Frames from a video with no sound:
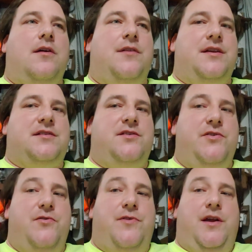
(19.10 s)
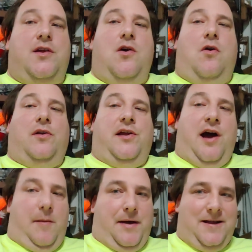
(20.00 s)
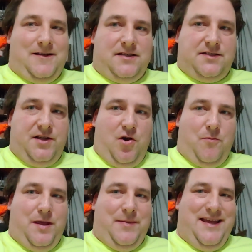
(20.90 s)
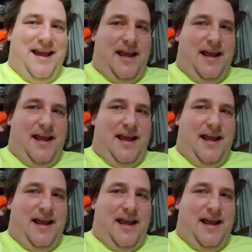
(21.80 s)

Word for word: This new thing called COPPA, C O P P